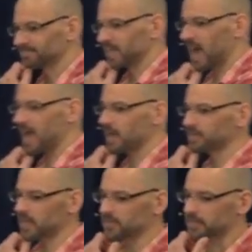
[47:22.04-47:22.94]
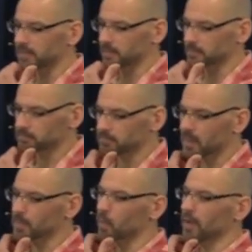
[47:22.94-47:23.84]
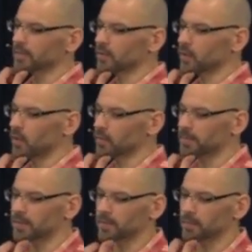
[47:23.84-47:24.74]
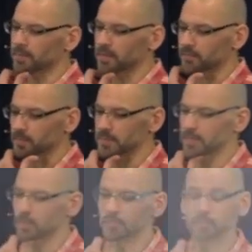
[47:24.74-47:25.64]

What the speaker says: Hi, I'm Jesse. I'm a 1-year-old beagle, miniature beagle from